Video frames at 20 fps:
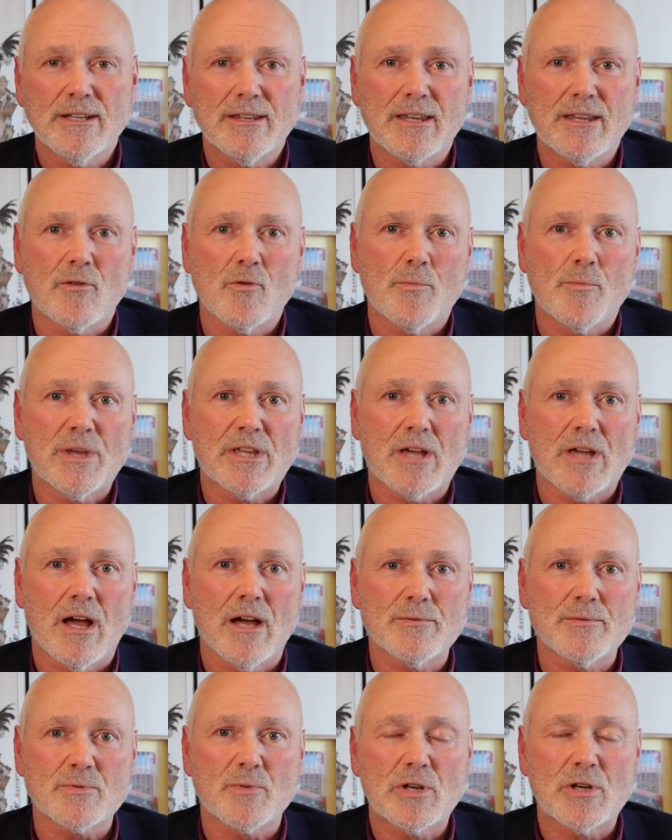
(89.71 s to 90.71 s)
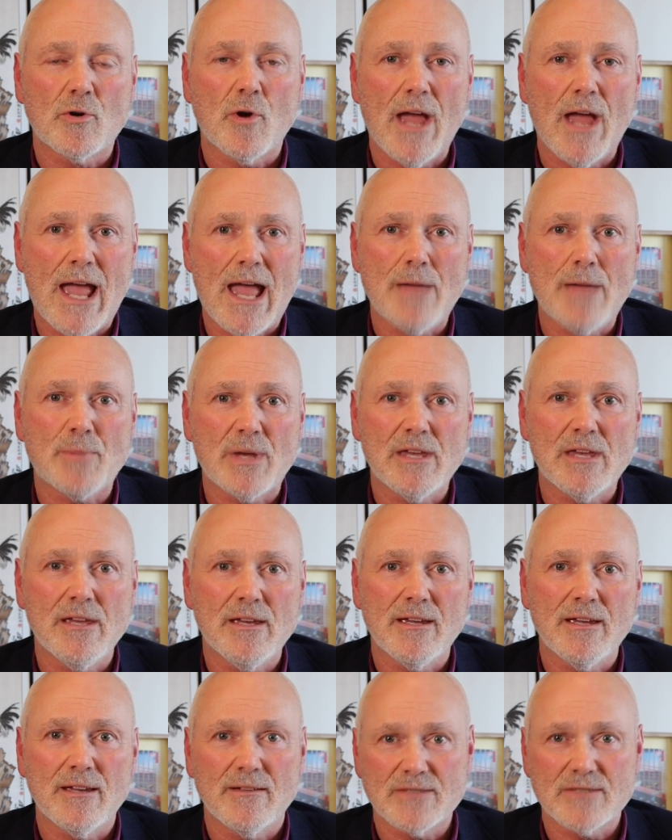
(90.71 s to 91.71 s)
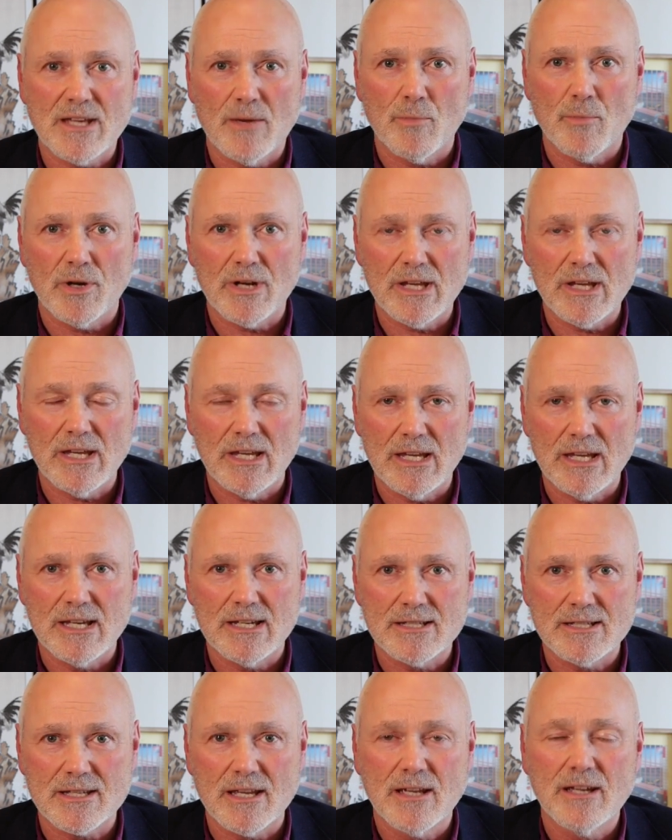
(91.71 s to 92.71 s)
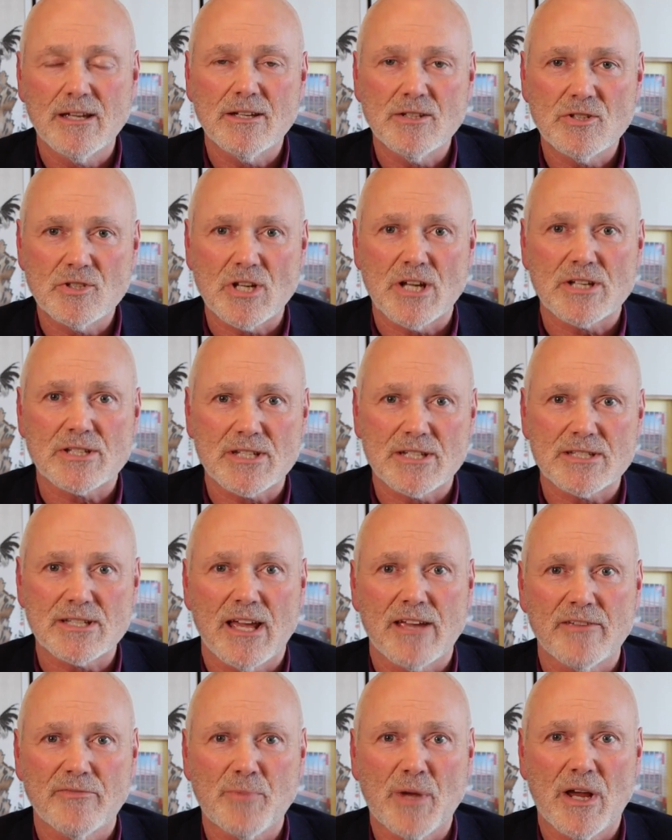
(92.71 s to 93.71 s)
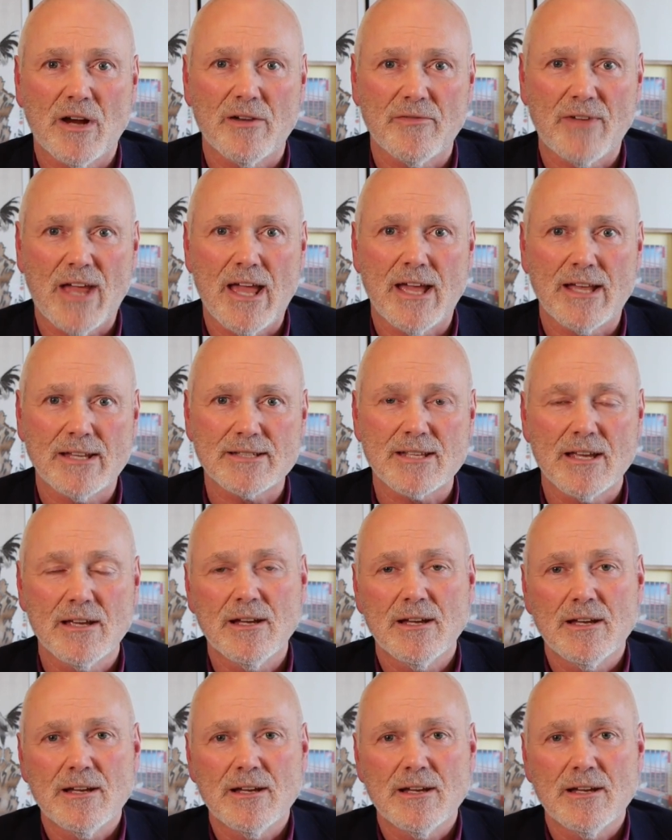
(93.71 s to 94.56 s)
There will be times when you're happy if somebody is just a safe pair of hands.